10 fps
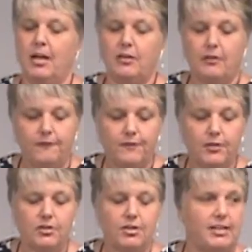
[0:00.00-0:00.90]
The
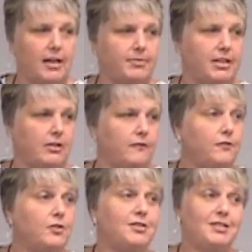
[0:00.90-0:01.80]
first steps and the
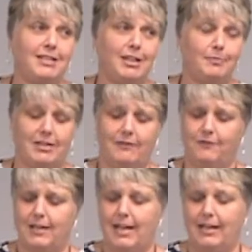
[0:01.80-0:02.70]
first attempts at
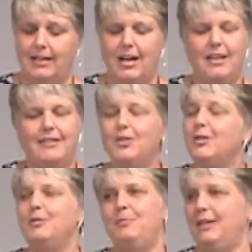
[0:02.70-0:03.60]
flight, they're
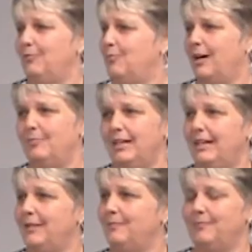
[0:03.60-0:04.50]
going to be wobbly.